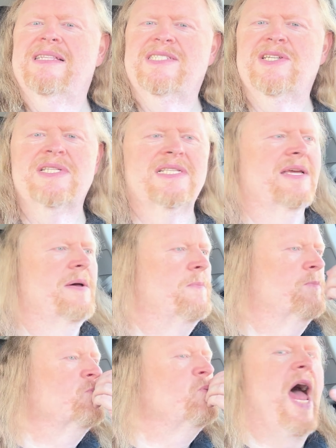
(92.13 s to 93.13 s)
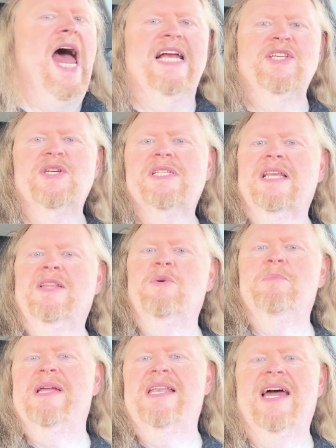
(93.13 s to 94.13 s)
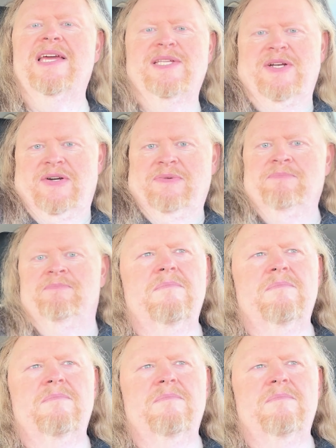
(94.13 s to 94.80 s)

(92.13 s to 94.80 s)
just, um, just a little bit nicer.